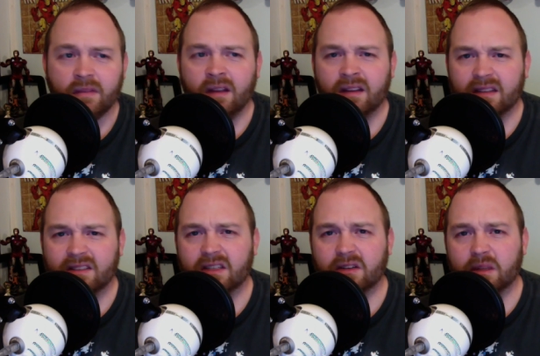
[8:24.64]

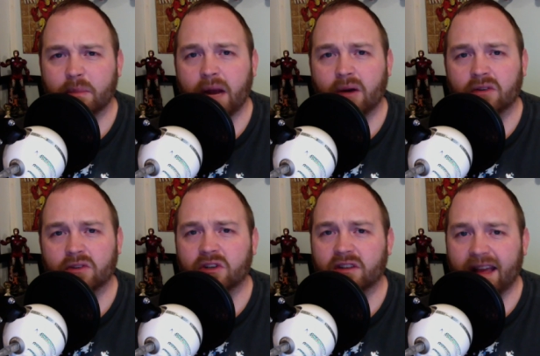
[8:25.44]
considering the power under
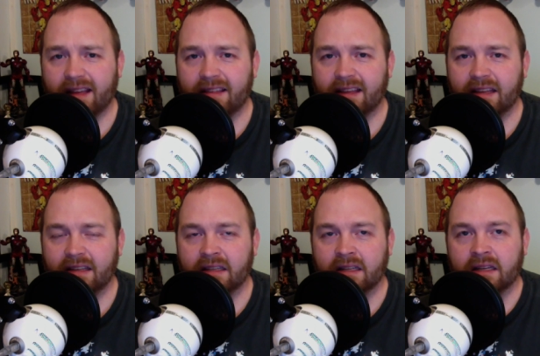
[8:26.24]
the hood of that
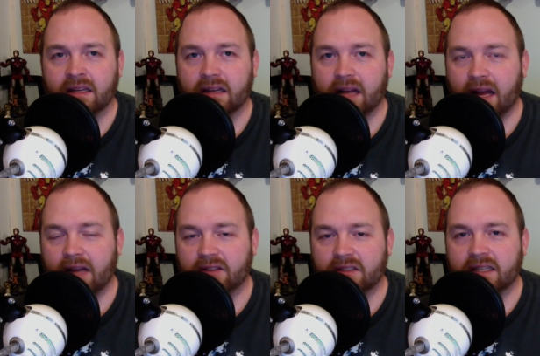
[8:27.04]
thing, I
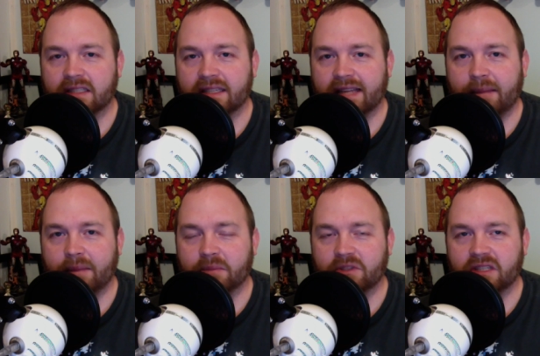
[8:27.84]
understand it's a
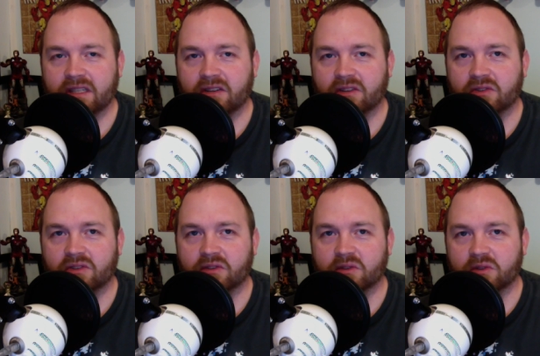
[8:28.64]
gaming machine and all those
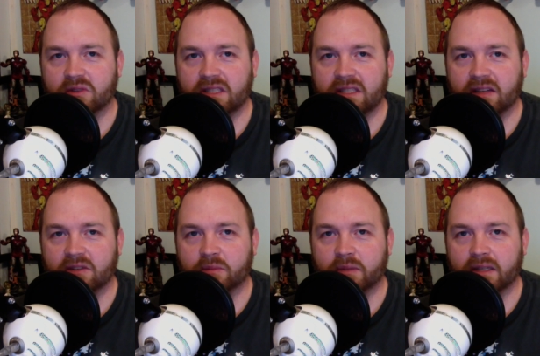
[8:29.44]
other little
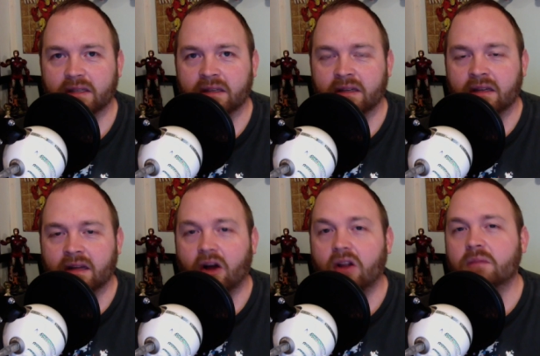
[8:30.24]
details, but
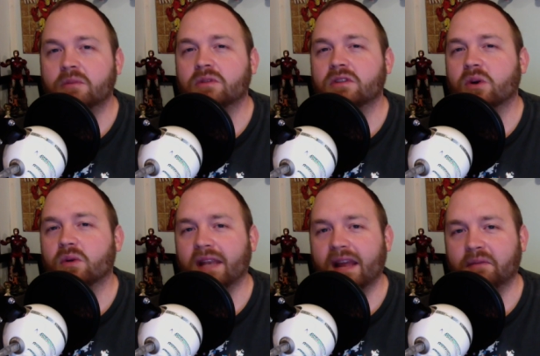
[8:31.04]
all I'm doing is
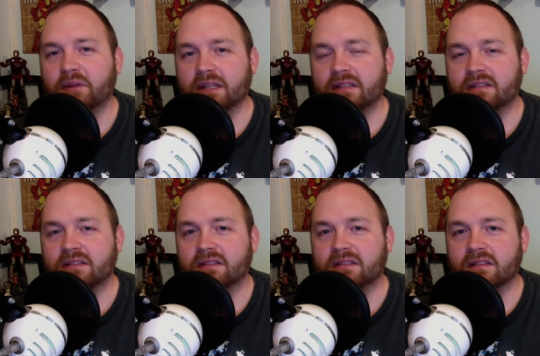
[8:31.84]
going to Netflix.
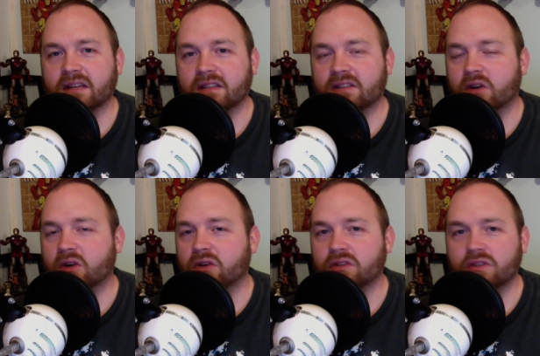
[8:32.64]
That's
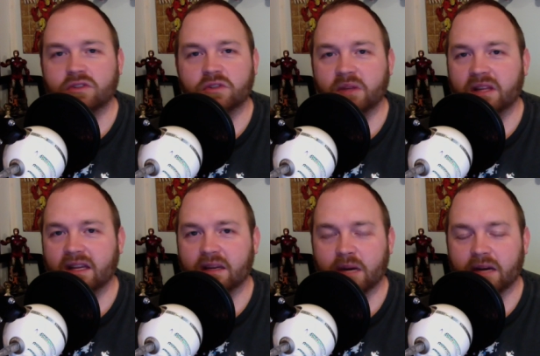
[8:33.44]
all you should be
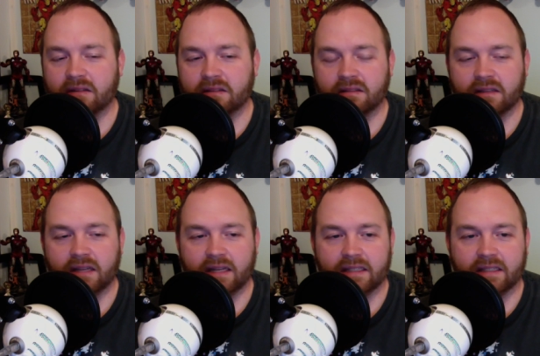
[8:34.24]
thinking about. And